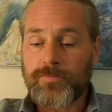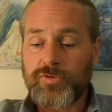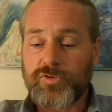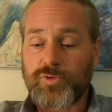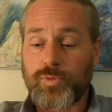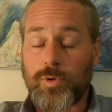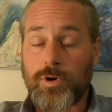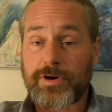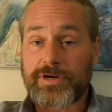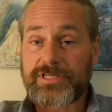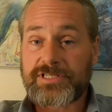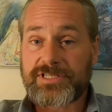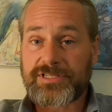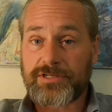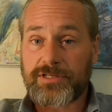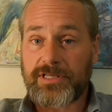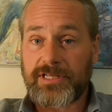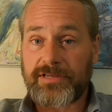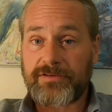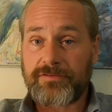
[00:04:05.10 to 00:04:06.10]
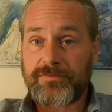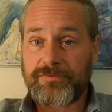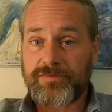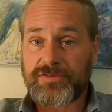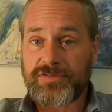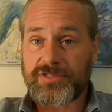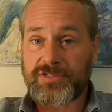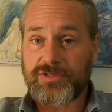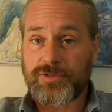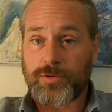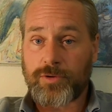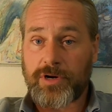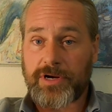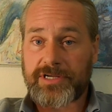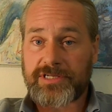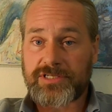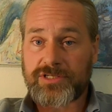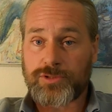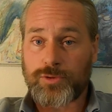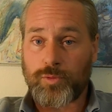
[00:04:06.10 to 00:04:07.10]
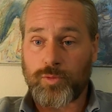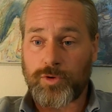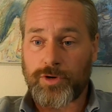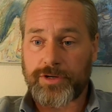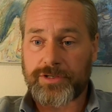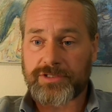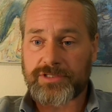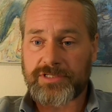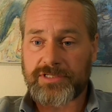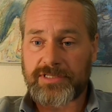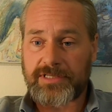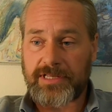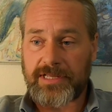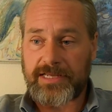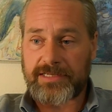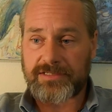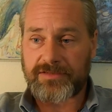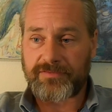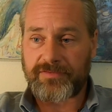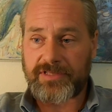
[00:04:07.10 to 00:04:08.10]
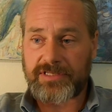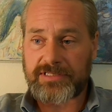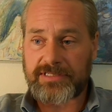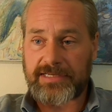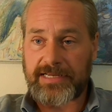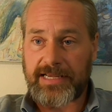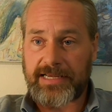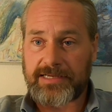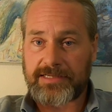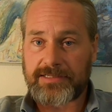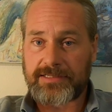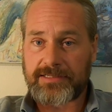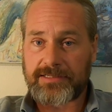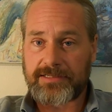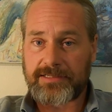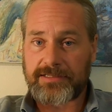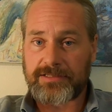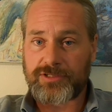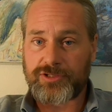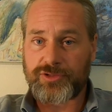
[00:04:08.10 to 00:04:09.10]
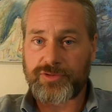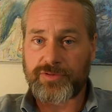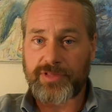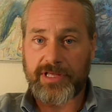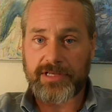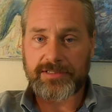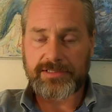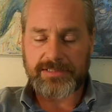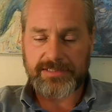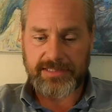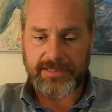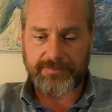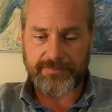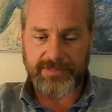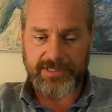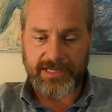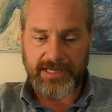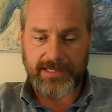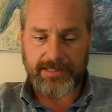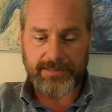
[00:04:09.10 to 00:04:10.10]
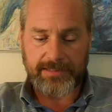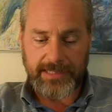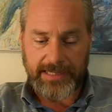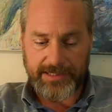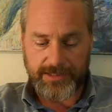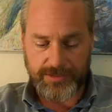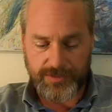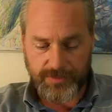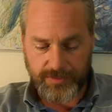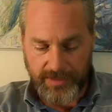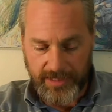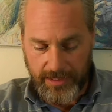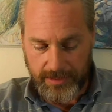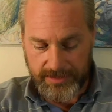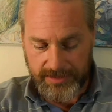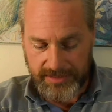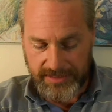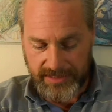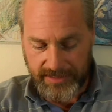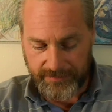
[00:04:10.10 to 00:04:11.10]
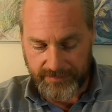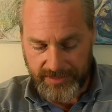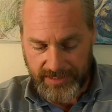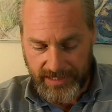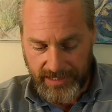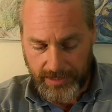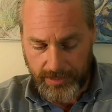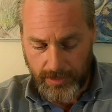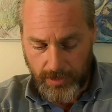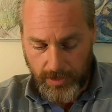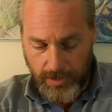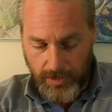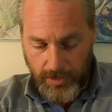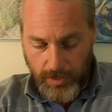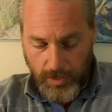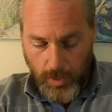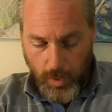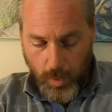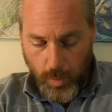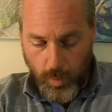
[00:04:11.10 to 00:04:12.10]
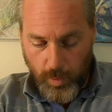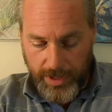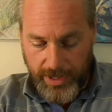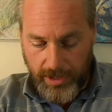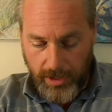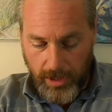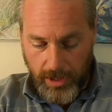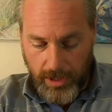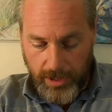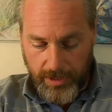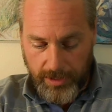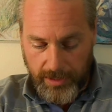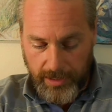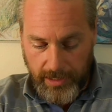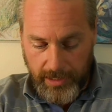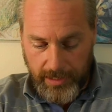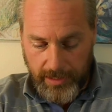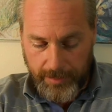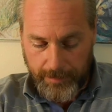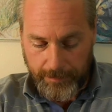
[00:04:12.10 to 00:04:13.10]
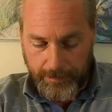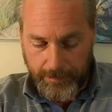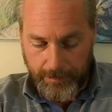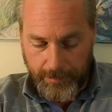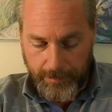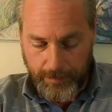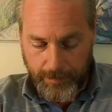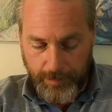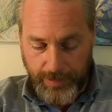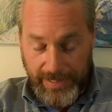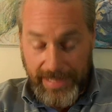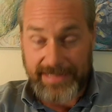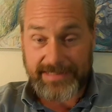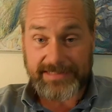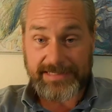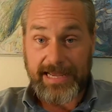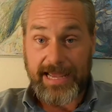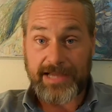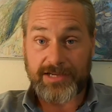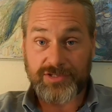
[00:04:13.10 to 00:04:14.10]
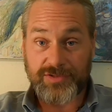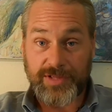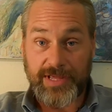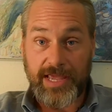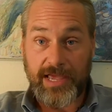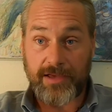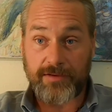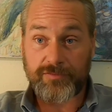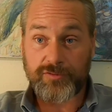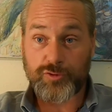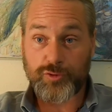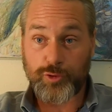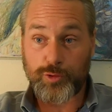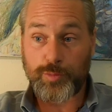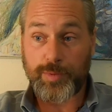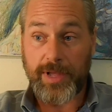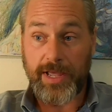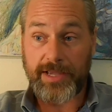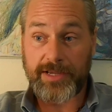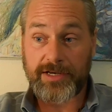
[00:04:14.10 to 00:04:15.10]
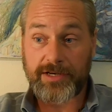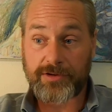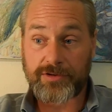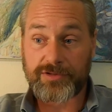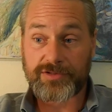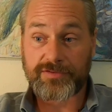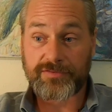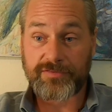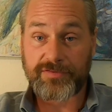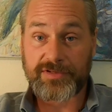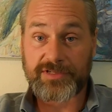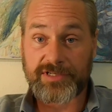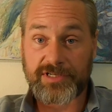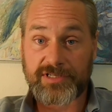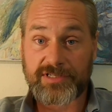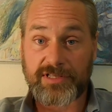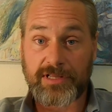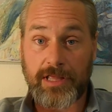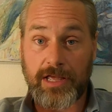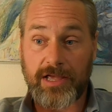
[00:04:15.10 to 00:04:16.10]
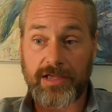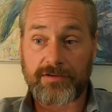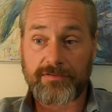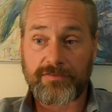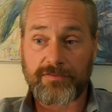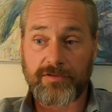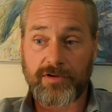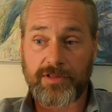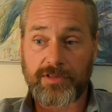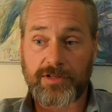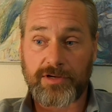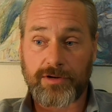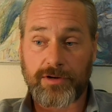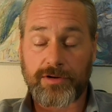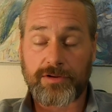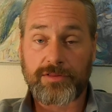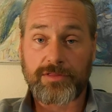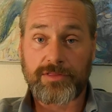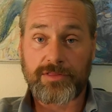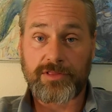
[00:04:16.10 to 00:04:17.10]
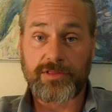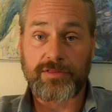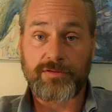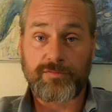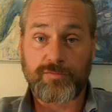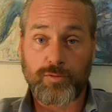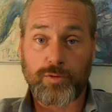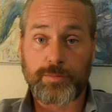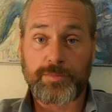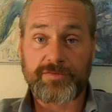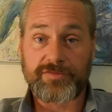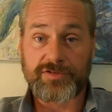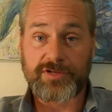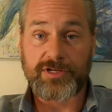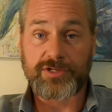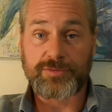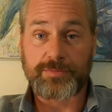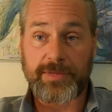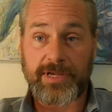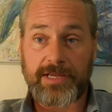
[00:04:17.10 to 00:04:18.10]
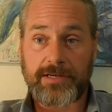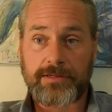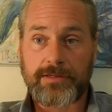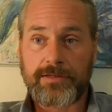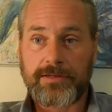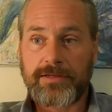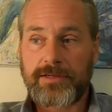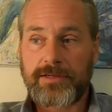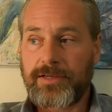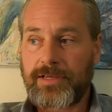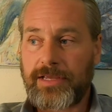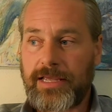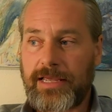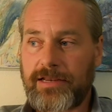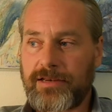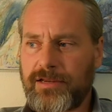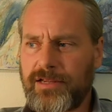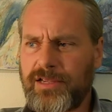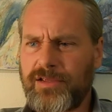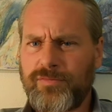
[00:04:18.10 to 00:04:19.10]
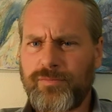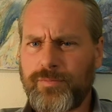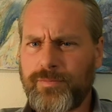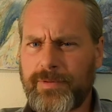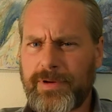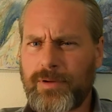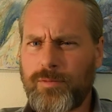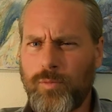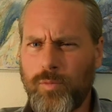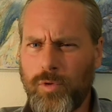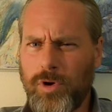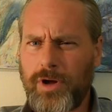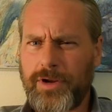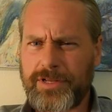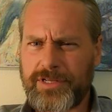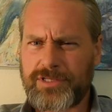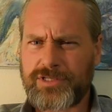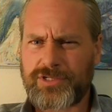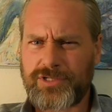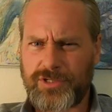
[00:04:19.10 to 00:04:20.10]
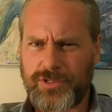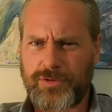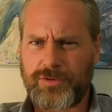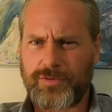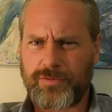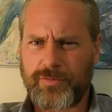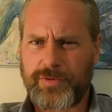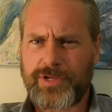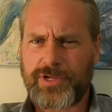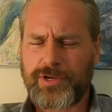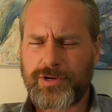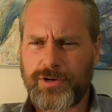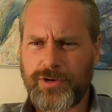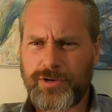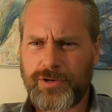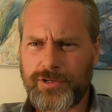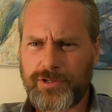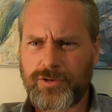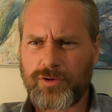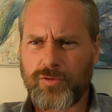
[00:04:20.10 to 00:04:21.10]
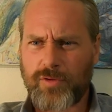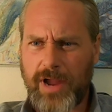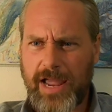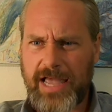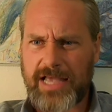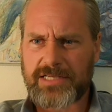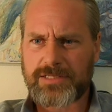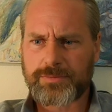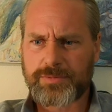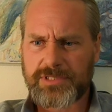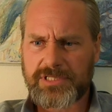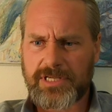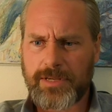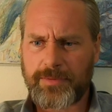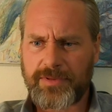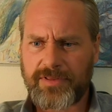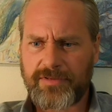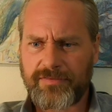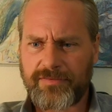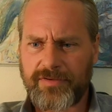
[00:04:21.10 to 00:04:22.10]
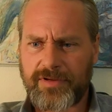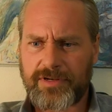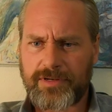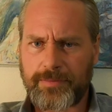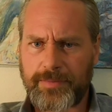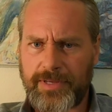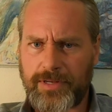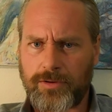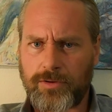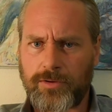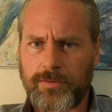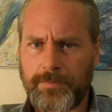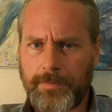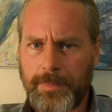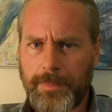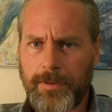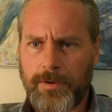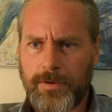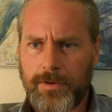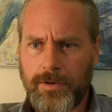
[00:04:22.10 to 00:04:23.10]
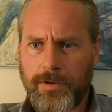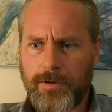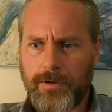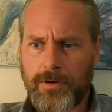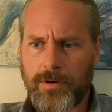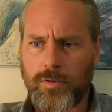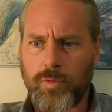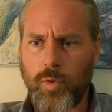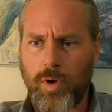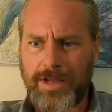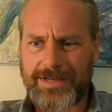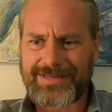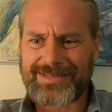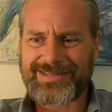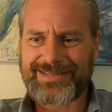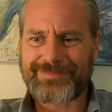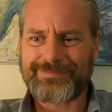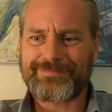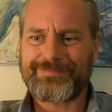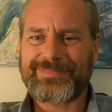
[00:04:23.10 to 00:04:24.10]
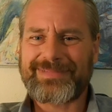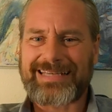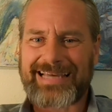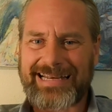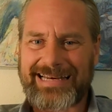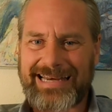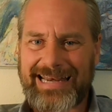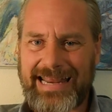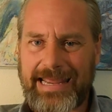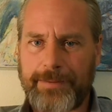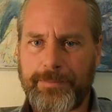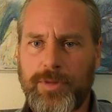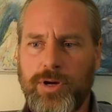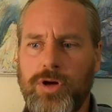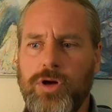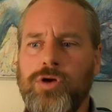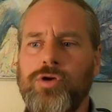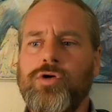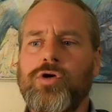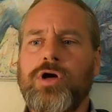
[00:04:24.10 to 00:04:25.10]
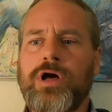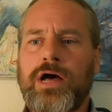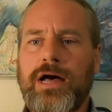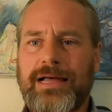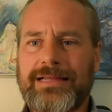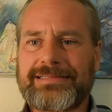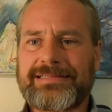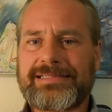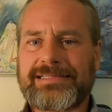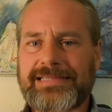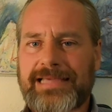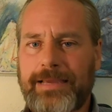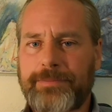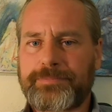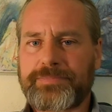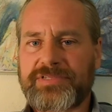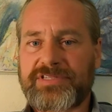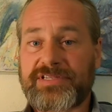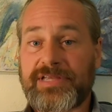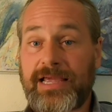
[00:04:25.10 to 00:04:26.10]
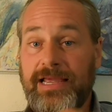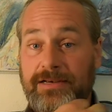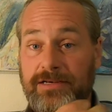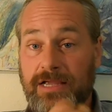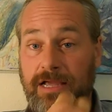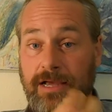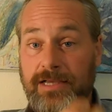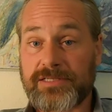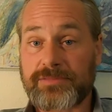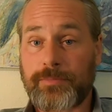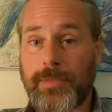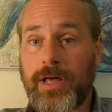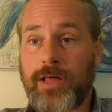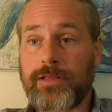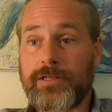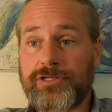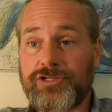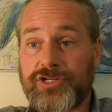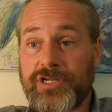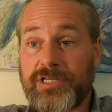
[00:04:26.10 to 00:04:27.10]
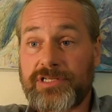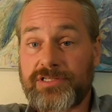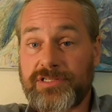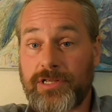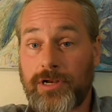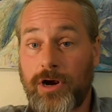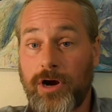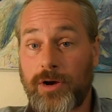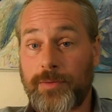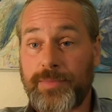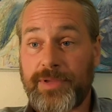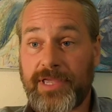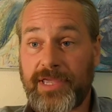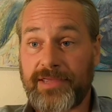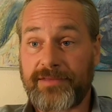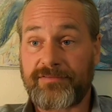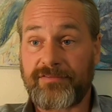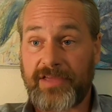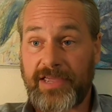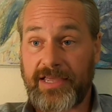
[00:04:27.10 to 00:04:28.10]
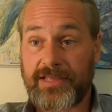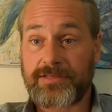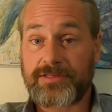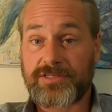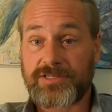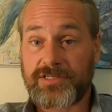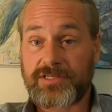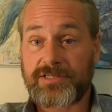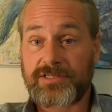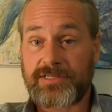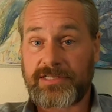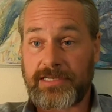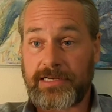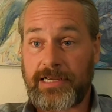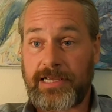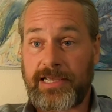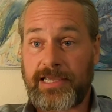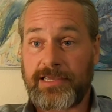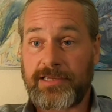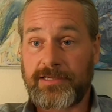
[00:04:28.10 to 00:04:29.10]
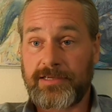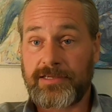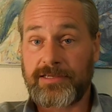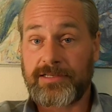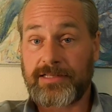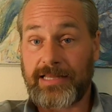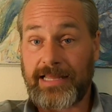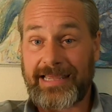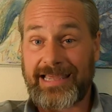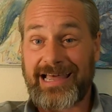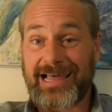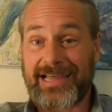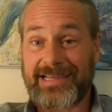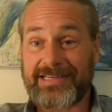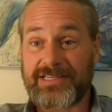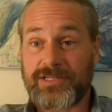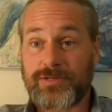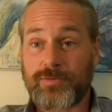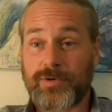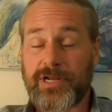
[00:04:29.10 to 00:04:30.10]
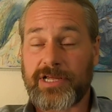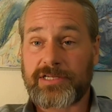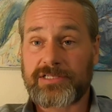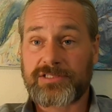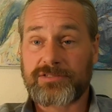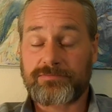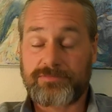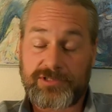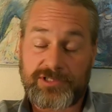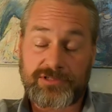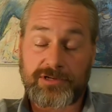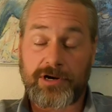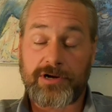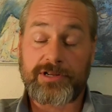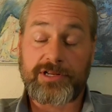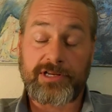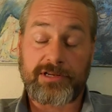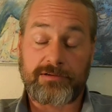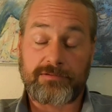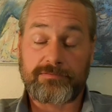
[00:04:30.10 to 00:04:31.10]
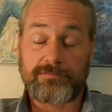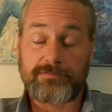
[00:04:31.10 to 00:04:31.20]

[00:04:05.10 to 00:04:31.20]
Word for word: Tewari still lives. Tewari still works as of this date in 2017, late 2017. We are um, blessed to actually have true pioneers of physics alive on the earth in the form of such men. And if we wanted to, we could grasp some of the fundamental quantum dynamical concepts and cosmologies that are being advanced today, like I did when I started